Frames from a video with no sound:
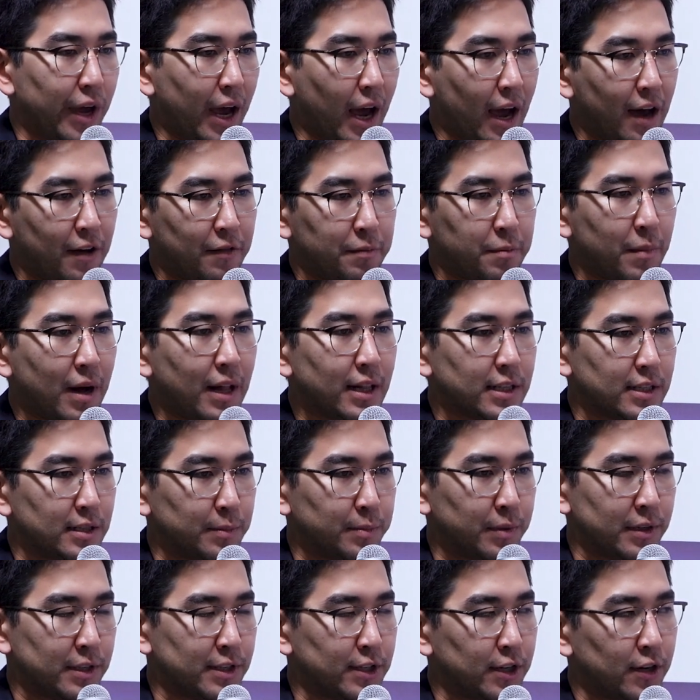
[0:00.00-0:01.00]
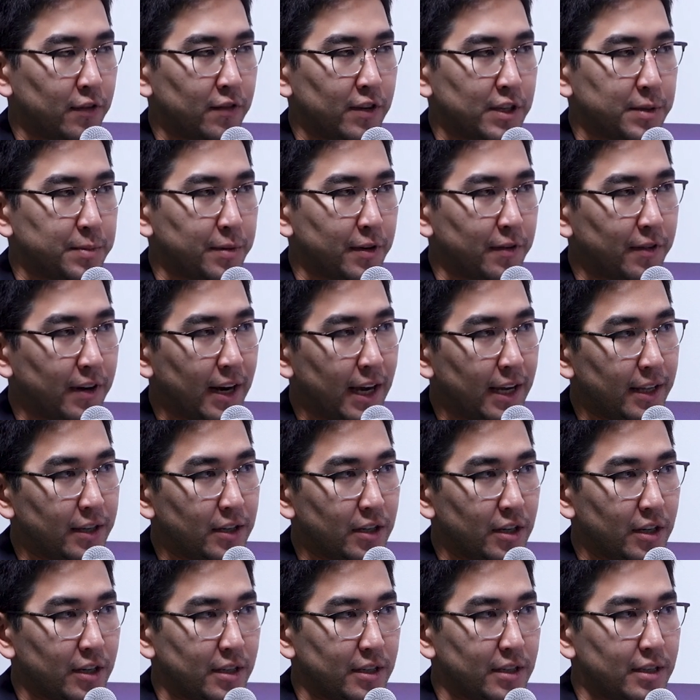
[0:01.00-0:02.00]
have multiple service
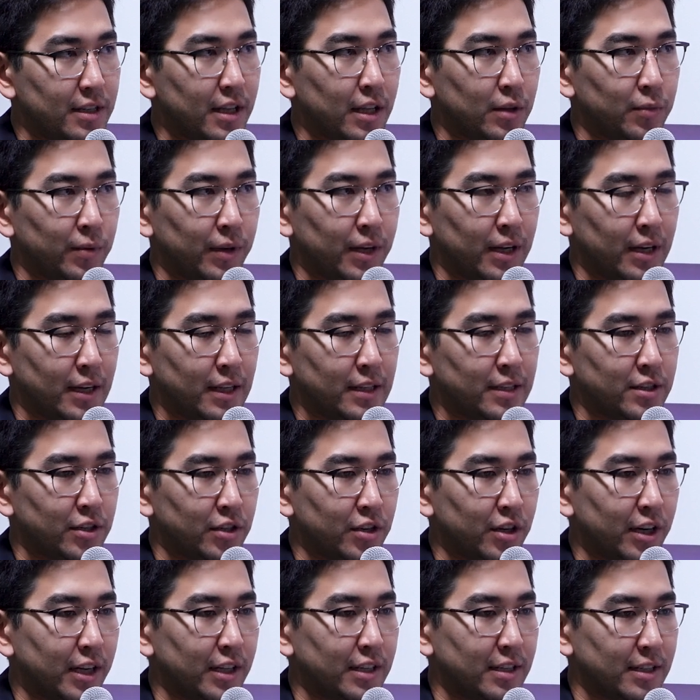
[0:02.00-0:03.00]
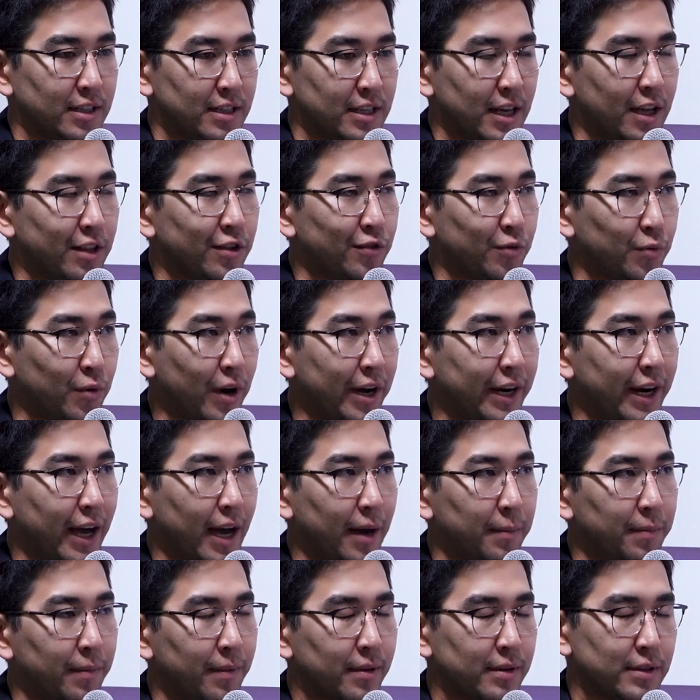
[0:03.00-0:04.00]
providers that we can integrate inside of one app.